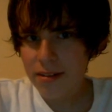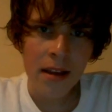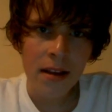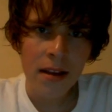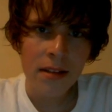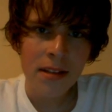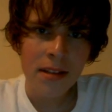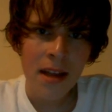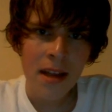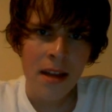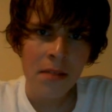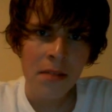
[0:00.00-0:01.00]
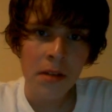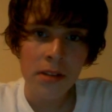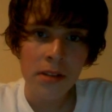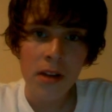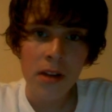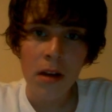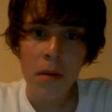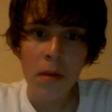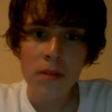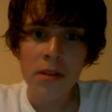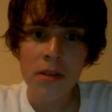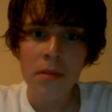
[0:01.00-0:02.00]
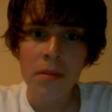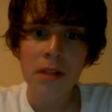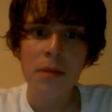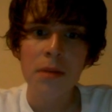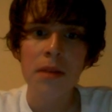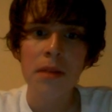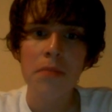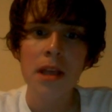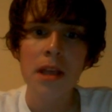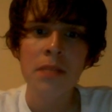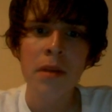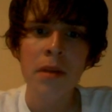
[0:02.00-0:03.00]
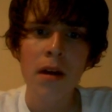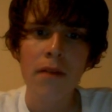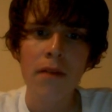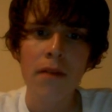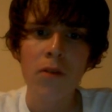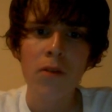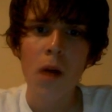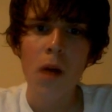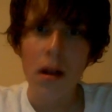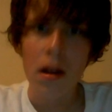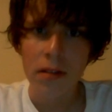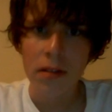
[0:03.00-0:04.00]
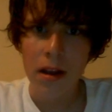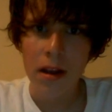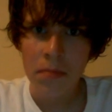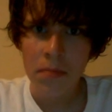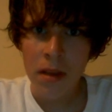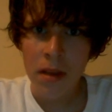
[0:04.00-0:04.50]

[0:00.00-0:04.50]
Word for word: Uh, tonight I'm going to talk about something that's been pissing me off for a while now.